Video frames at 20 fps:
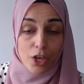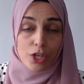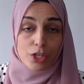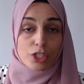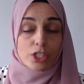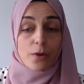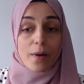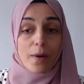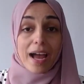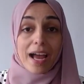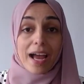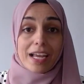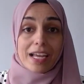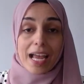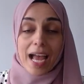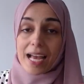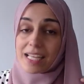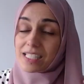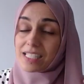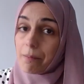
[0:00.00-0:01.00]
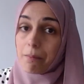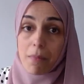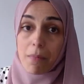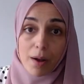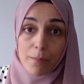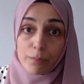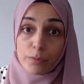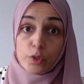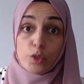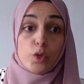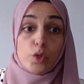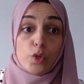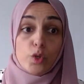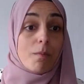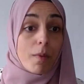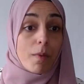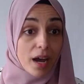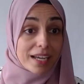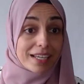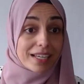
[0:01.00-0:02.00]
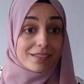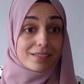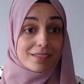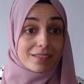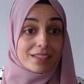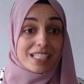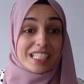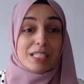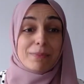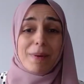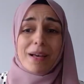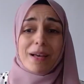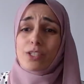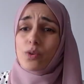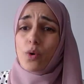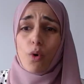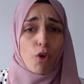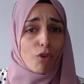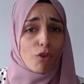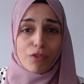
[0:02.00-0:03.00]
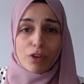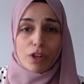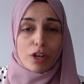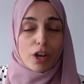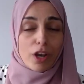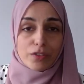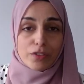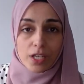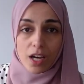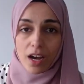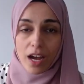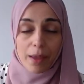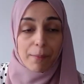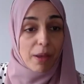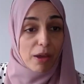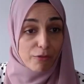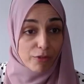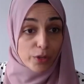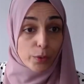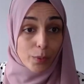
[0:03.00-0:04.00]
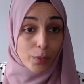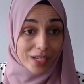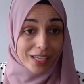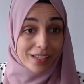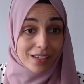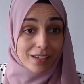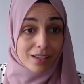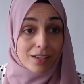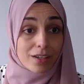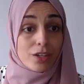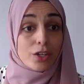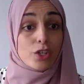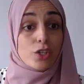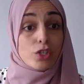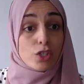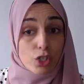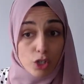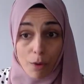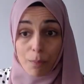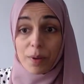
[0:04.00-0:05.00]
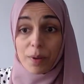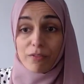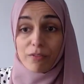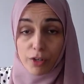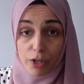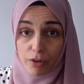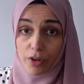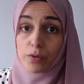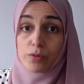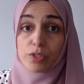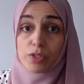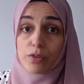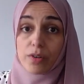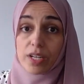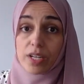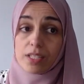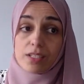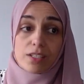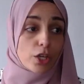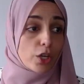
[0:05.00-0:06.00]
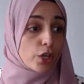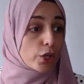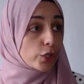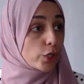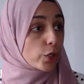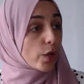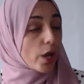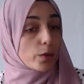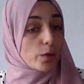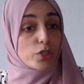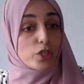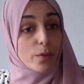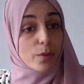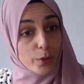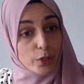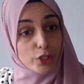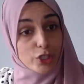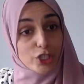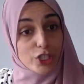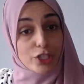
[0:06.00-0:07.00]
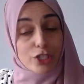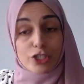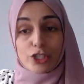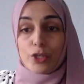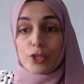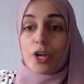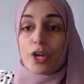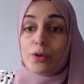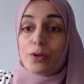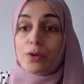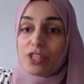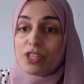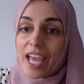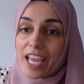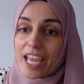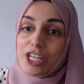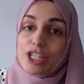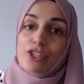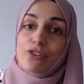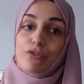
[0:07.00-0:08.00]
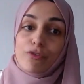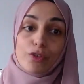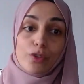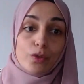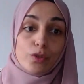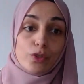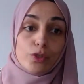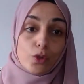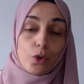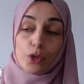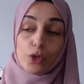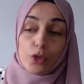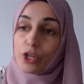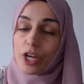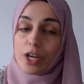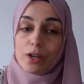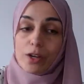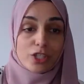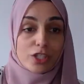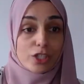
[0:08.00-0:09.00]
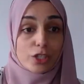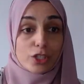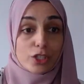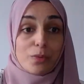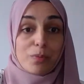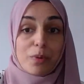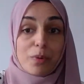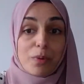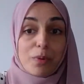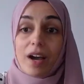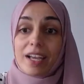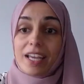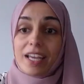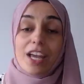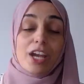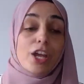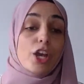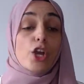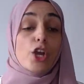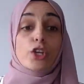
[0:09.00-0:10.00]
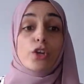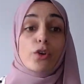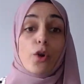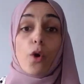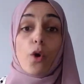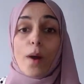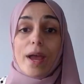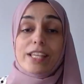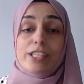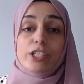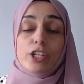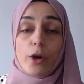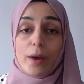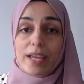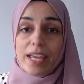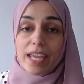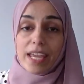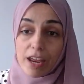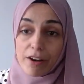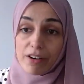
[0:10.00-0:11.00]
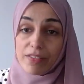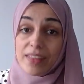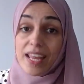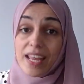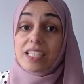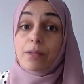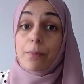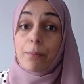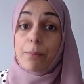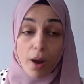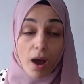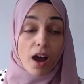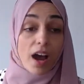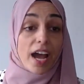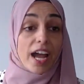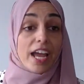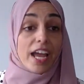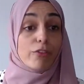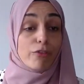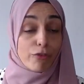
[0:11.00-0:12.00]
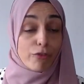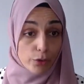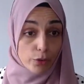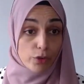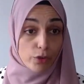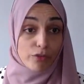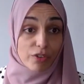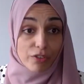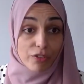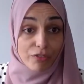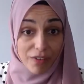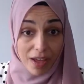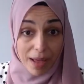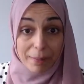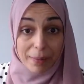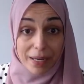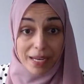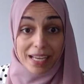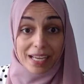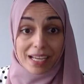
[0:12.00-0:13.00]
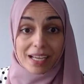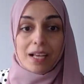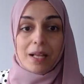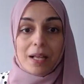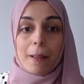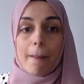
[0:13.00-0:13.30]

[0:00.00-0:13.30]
So as a mum, you might spend an awful lot of time every week shopping for groceries. You go to the butcher's, you go to the Asian food store, you go to the supermarket. You're always going here and there to buy food for the family.